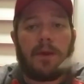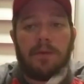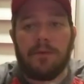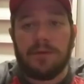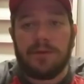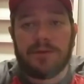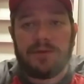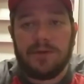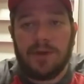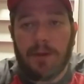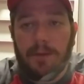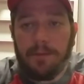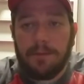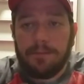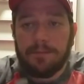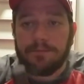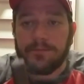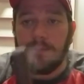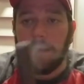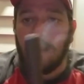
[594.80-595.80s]
I'll let you know.
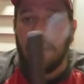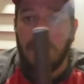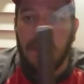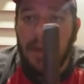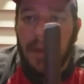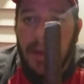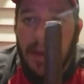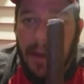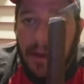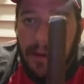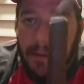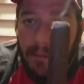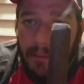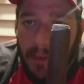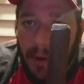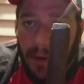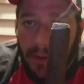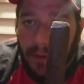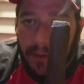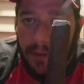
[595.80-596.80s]

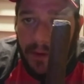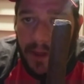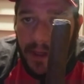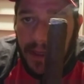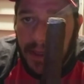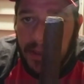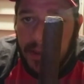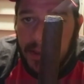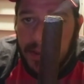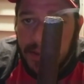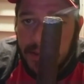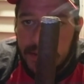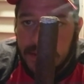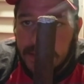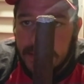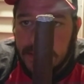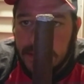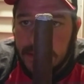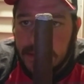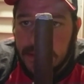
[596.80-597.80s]
Burn
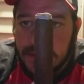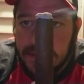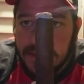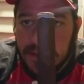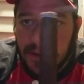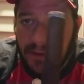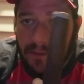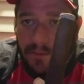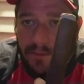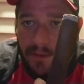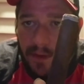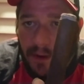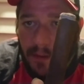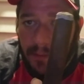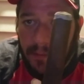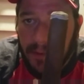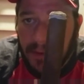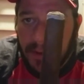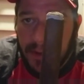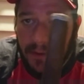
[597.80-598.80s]
is so far
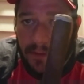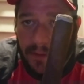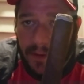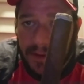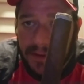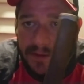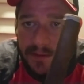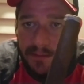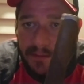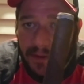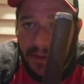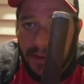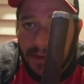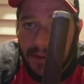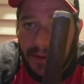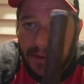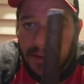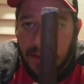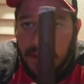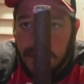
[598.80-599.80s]
pretty crisp, but
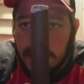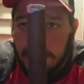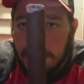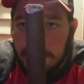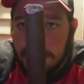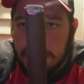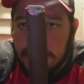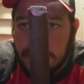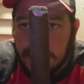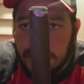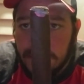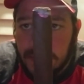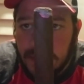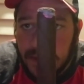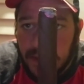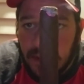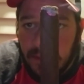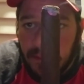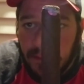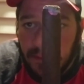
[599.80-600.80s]
only
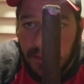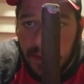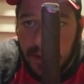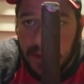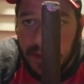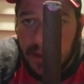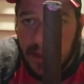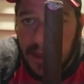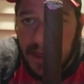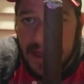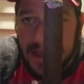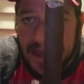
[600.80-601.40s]
a couple in.